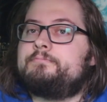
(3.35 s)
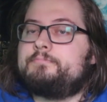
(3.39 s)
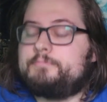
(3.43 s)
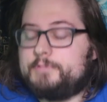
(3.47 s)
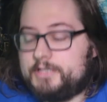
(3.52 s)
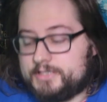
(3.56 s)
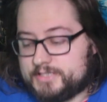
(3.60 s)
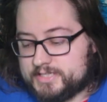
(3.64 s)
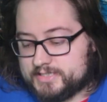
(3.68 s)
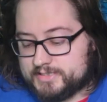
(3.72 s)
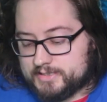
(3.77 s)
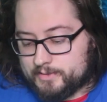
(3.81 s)

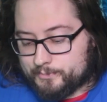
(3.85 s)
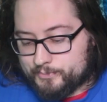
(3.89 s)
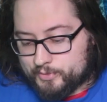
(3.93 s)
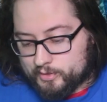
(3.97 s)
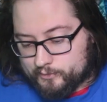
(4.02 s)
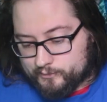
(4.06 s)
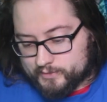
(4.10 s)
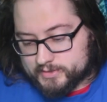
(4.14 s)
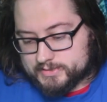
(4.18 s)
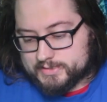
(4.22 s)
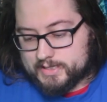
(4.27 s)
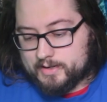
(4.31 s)
This is the
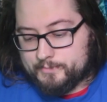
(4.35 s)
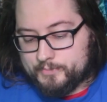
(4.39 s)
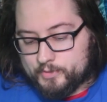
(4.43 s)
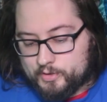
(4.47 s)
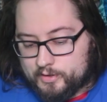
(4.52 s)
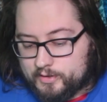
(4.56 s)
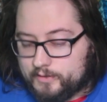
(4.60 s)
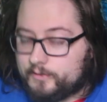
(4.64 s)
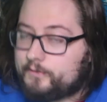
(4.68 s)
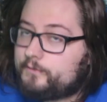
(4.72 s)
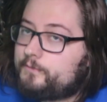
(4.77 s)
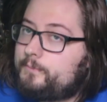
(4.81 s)
perfect
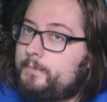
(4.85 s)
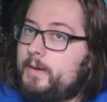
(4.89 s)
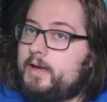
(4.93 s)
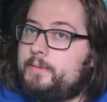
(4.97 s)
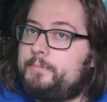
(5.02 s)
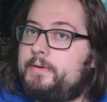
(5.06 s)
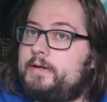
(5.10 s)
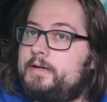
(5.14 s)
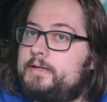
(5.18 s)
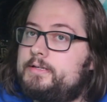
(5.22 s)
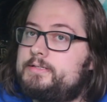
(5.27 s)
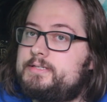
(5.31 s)
example of my
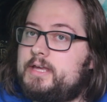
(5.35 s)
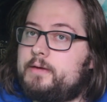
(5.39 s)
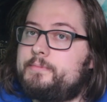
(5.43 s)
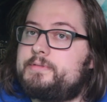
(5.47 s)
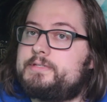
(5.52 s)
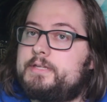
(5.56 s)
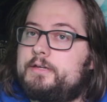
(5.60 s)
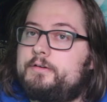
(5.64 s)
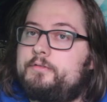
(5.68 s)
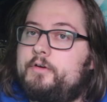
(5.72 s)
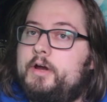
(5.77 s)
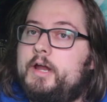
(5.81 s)
opinion of
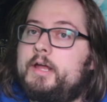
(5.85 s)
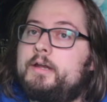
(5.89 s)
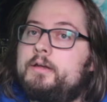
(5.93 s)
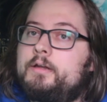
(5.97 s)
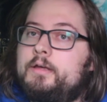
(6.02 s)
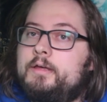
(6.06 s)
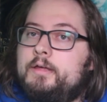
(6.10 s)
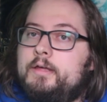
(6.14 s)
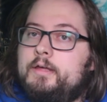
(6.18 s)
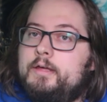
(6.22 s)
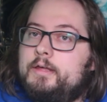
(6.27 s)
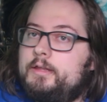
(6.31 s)
zombies done right.
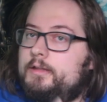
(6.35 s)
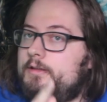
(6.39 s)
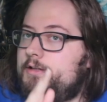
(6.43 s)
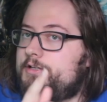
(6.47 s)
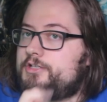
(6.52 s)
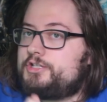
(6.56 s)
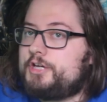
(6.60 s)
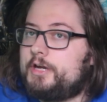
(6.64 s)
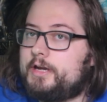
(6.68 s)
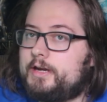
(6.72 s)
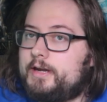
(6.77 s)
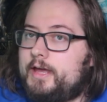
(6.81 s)

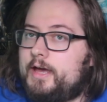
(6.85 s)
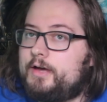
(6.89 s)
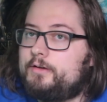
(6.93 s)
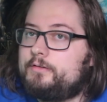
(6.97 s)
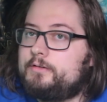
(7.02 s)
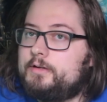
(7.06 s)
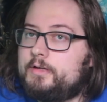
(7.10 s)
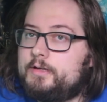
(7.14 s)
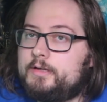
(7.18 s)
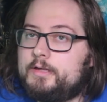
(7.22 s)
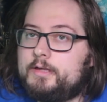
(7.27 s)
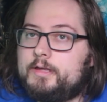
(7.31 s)
Let's check it out.
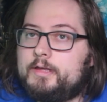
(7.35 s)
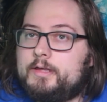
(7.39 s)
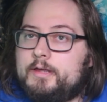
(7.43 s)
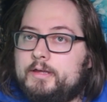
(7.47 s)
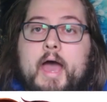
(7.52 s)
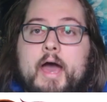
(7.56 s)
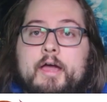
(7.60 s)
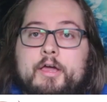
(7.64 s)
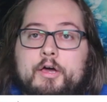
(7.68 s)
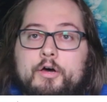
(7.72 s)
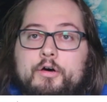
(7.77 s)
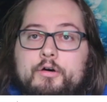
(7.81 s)

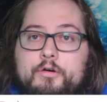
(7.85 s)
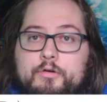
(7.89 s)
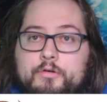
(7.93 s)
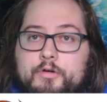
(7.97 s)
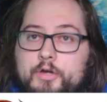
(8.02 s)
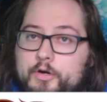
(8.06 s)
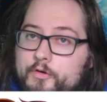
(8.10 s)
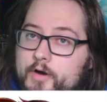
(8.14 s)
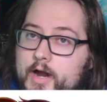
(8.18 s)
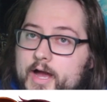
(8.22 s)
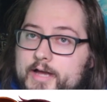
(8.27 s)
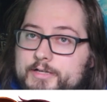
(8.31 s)
Gakkou
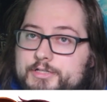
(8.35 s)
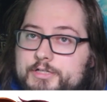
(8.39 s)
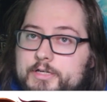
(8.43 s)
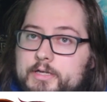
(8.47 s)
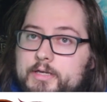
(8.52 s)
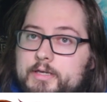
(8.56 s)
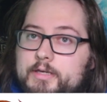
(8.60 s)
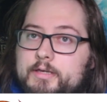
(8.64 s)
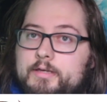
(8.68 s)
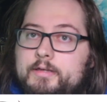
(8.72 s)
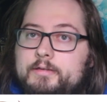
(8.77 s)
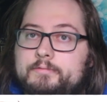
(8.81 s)

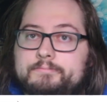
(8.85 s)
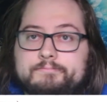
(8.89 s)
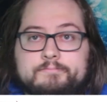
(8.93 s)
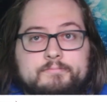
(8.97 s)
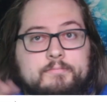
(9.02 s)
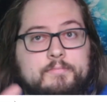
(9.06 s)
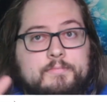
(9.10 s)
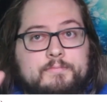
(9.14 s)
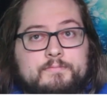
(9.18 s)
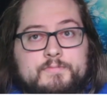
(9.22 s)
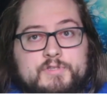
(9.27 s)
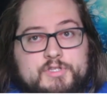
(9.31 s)
Gurashi,
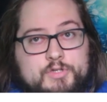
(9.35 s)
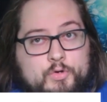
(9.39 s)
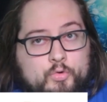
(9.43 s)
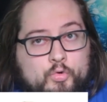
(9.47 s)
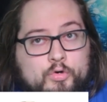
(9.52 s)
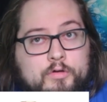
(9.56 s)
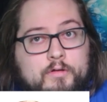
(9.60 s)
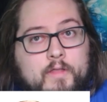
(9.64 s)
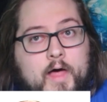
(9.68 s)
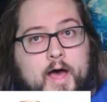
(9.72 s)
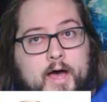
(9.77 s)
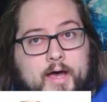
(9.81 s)

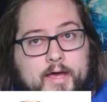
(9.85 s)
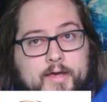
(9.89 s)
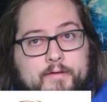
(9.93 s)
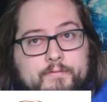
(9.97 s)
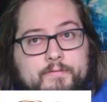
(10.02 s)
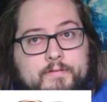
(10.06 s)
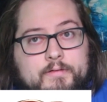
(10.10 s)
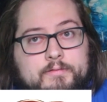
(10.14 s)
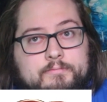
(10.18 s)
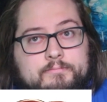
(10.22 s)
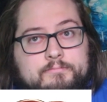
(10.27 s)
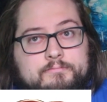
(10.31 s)
School
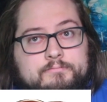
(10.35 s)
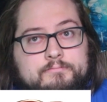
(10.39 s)
Live.